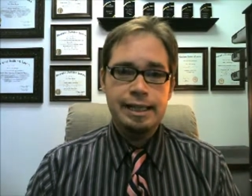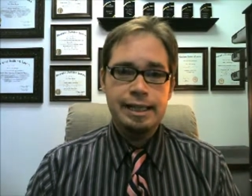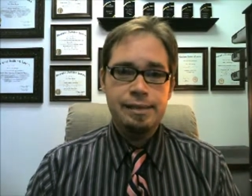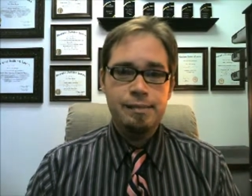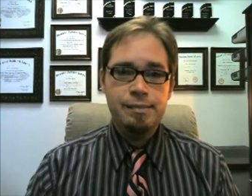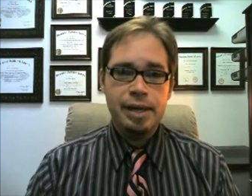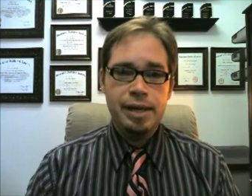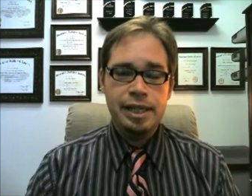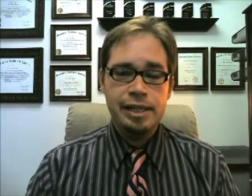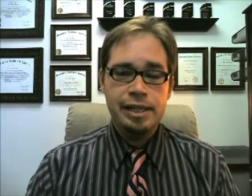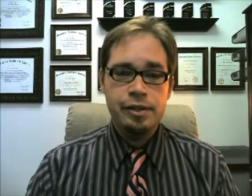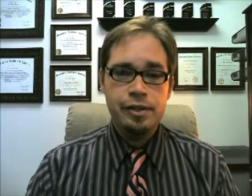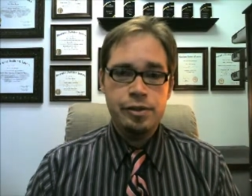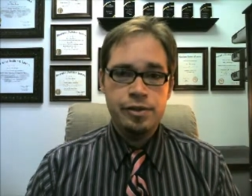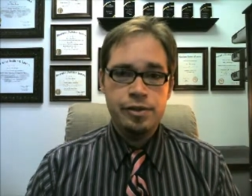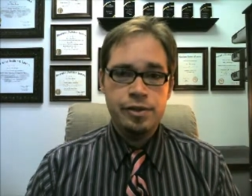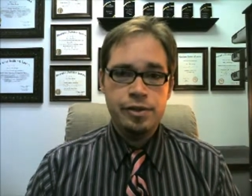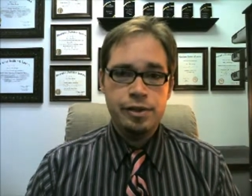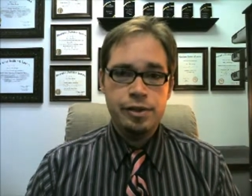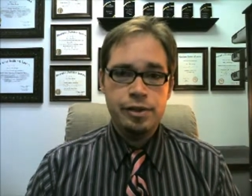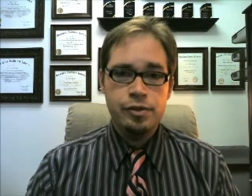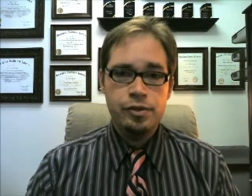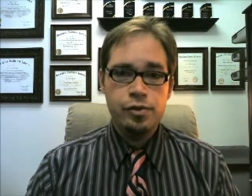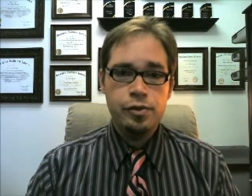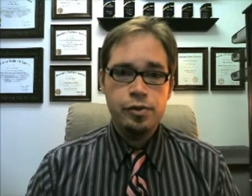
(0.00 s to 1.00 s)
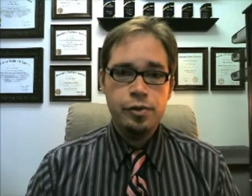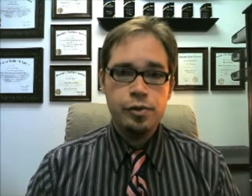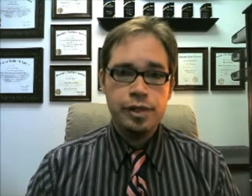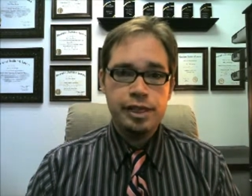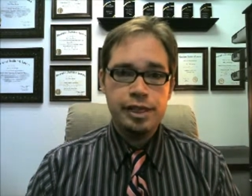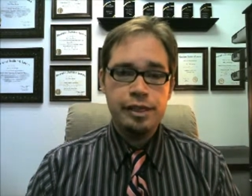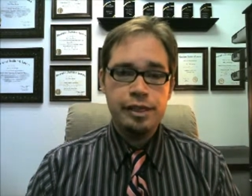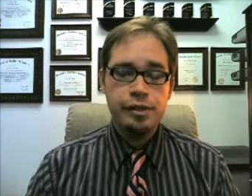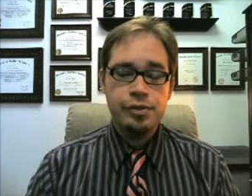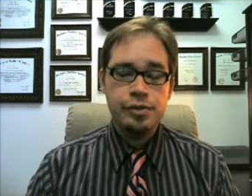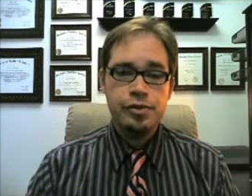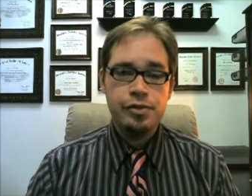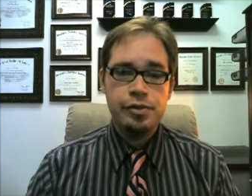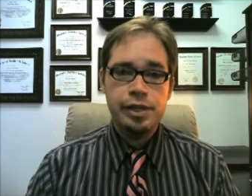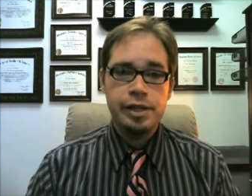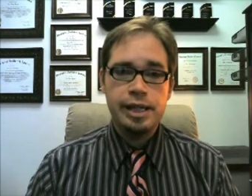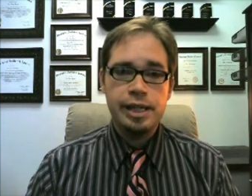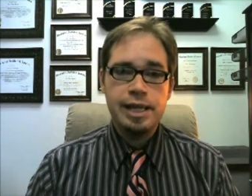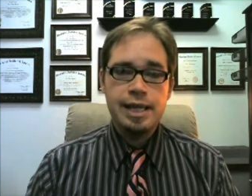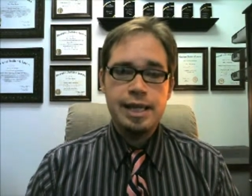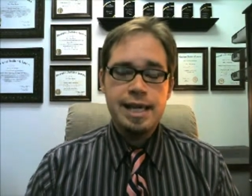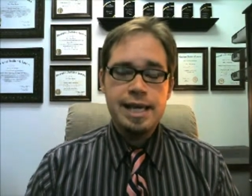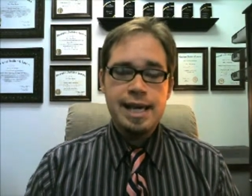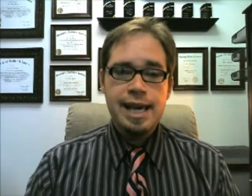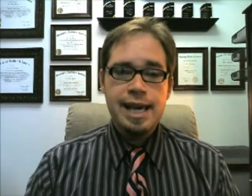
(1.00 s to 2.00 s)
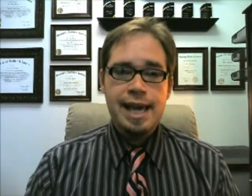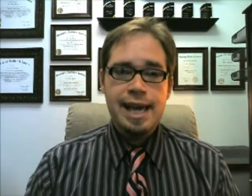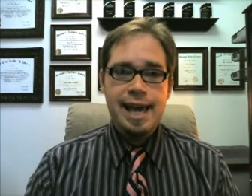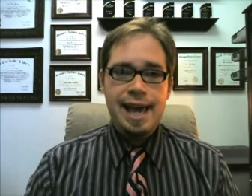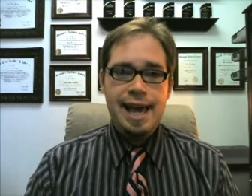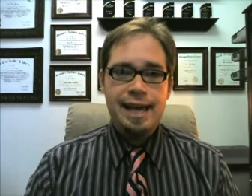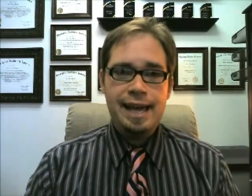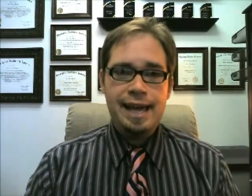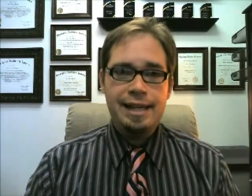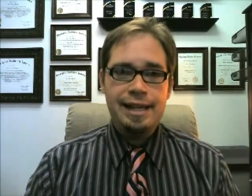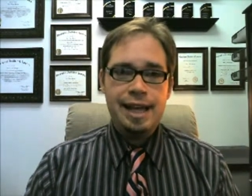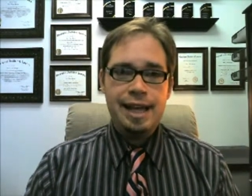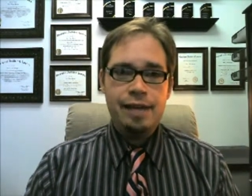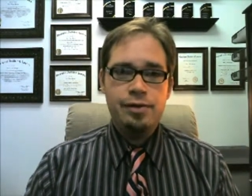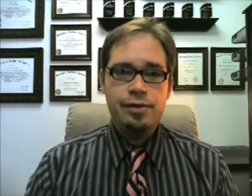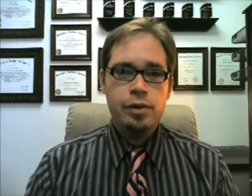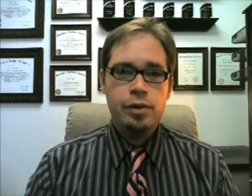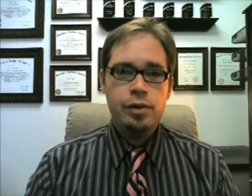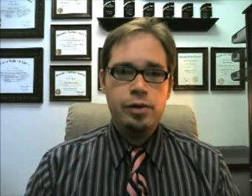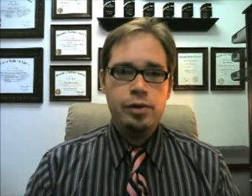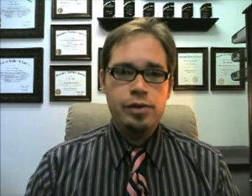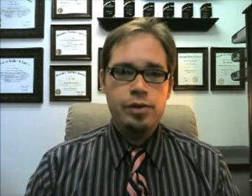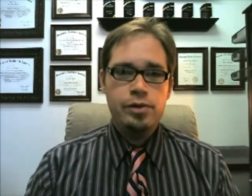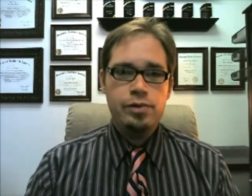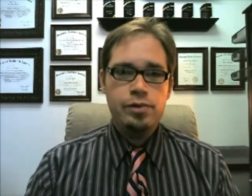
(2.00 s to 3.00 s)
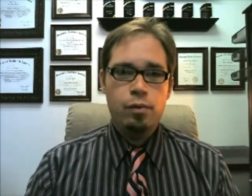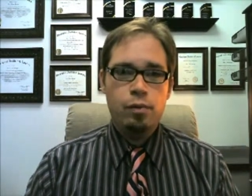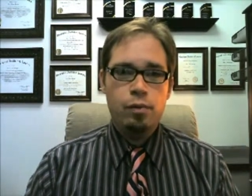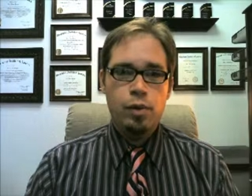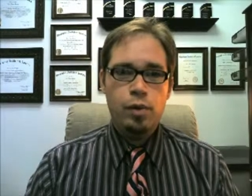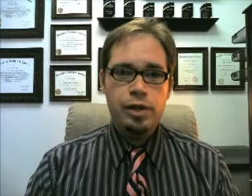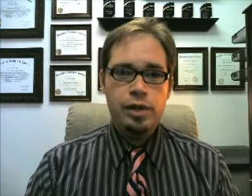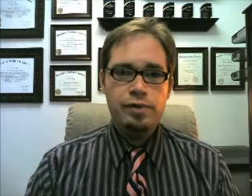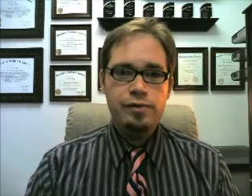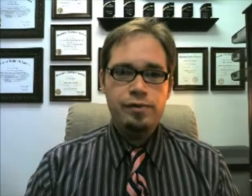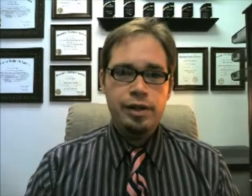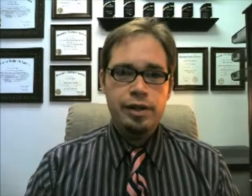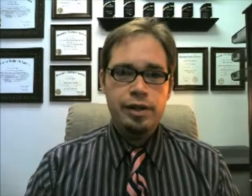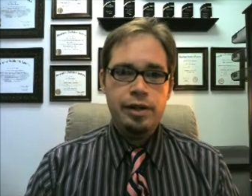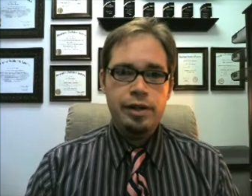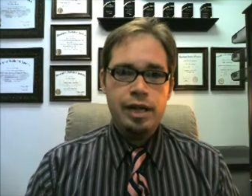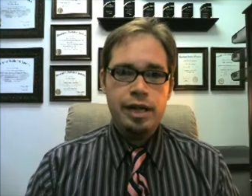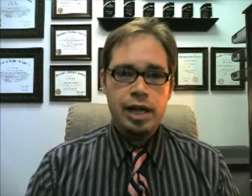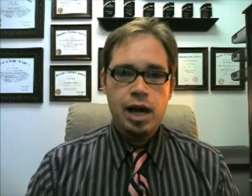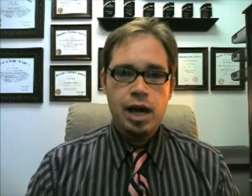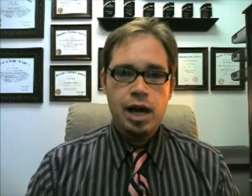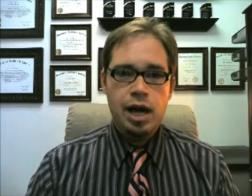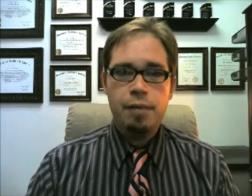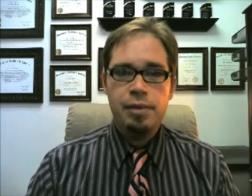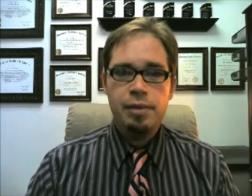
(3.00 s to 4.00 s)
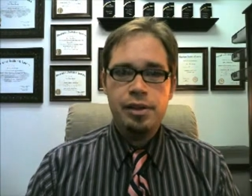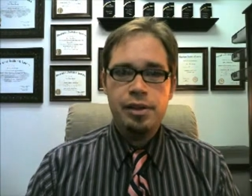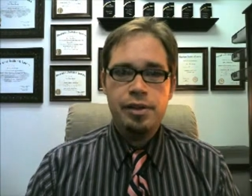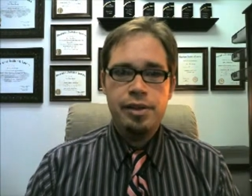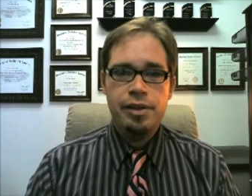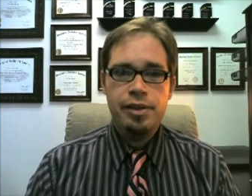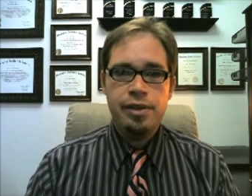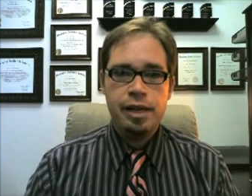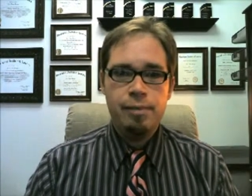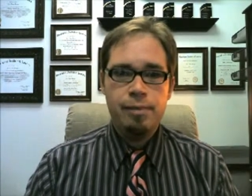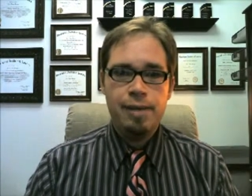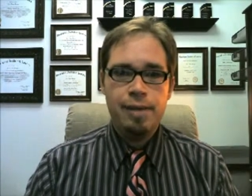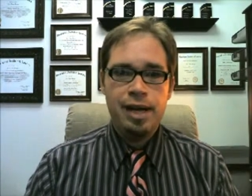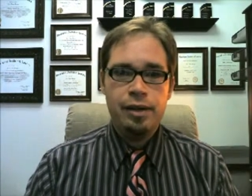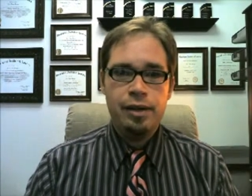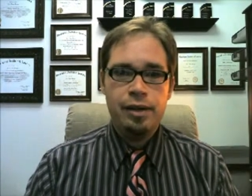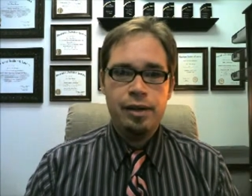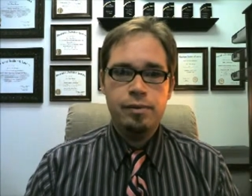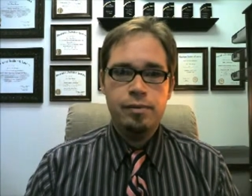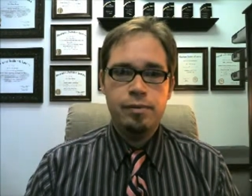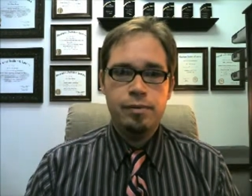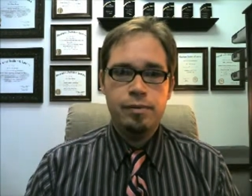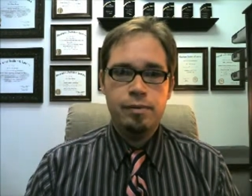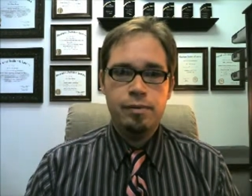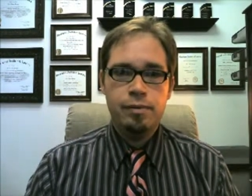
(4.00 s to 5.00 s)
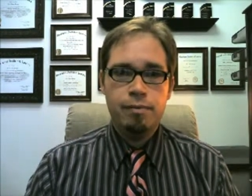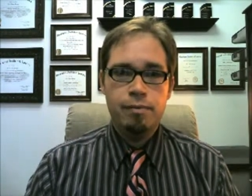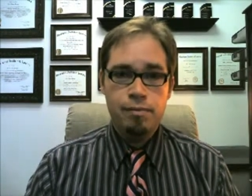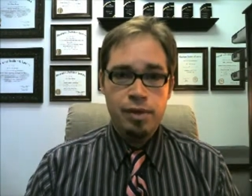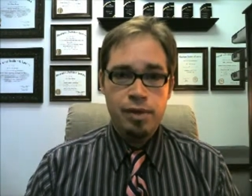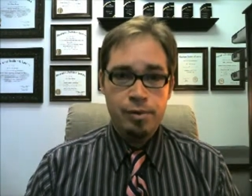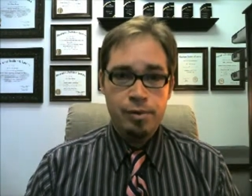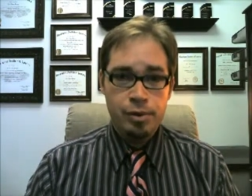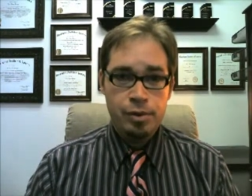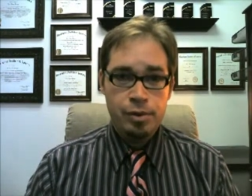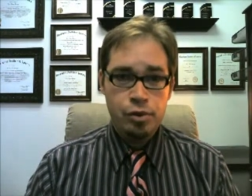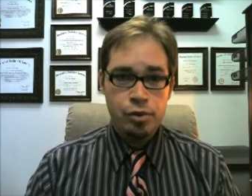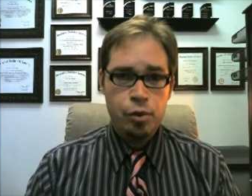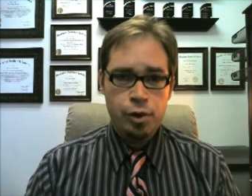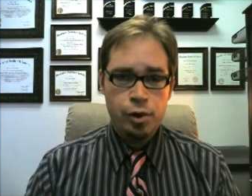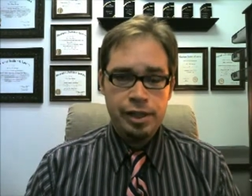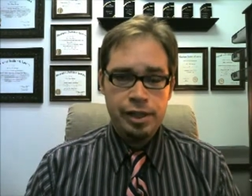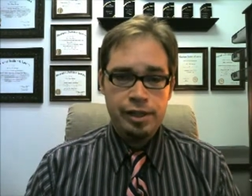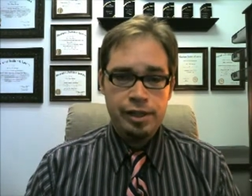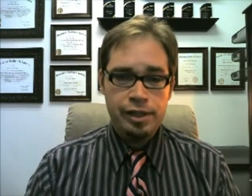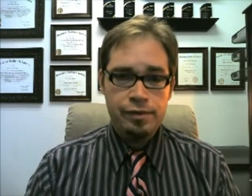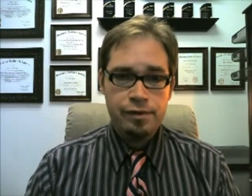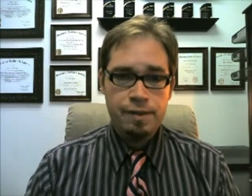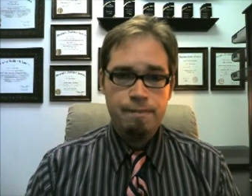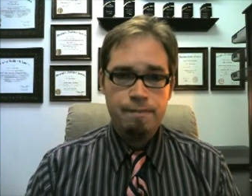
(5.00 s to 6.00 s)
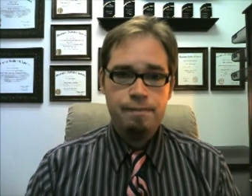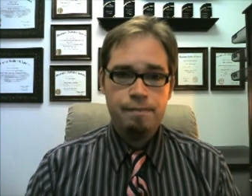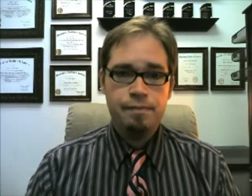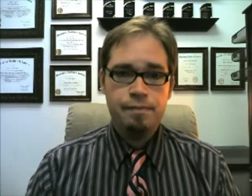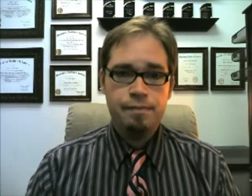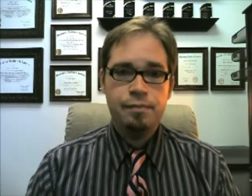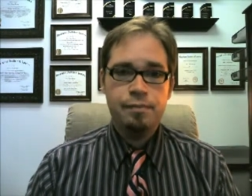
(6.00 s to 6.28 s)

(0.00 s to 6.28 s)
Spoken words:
in my years in the jewelry industry, and I've noticed one very common thing about the majority of them.